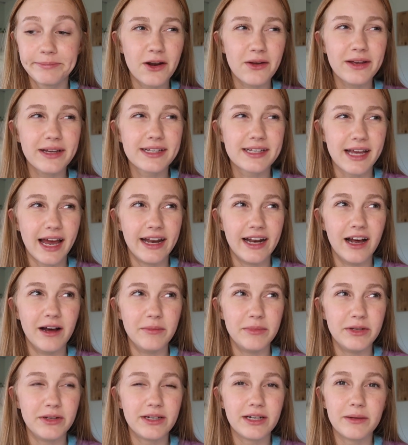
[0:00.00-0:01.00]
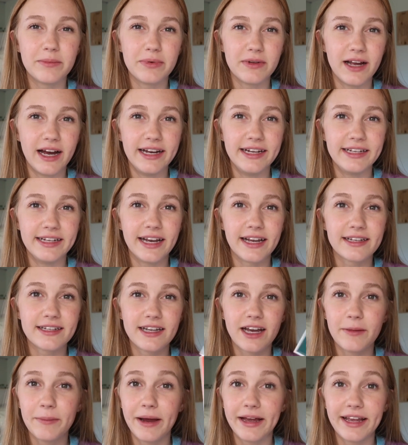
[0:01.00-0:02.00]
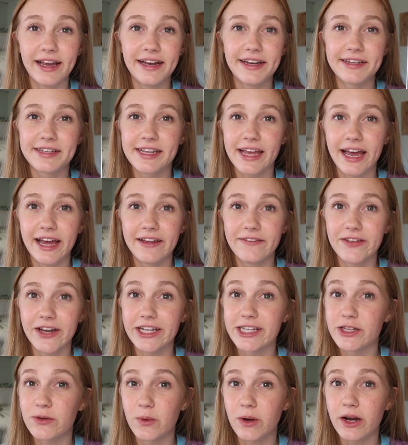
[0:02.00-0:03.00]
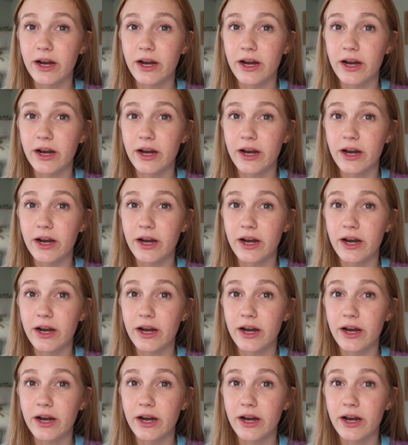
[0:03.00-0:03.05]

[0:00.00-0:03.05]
Not really sign up, but you can apply to get some, I guess, if that's the